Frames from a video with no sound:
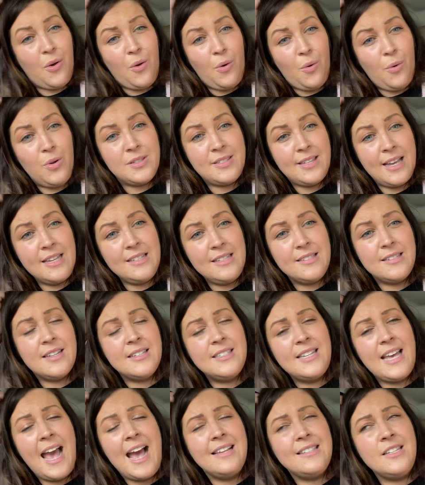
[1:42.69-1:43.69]
horses
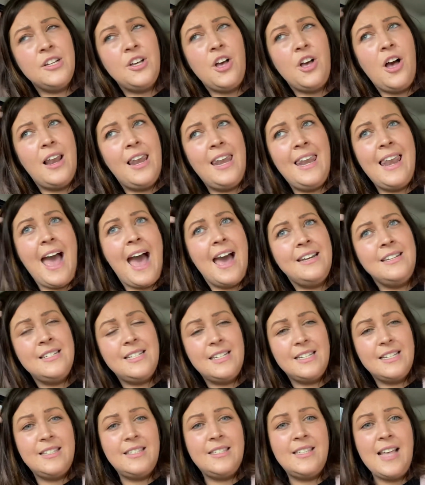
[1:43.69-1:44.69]
because it hasn't got
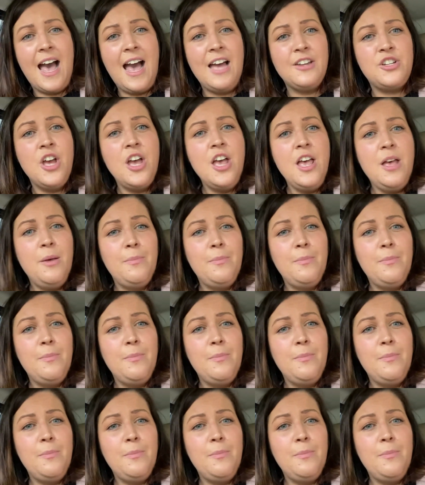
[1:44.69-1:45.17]
land as such,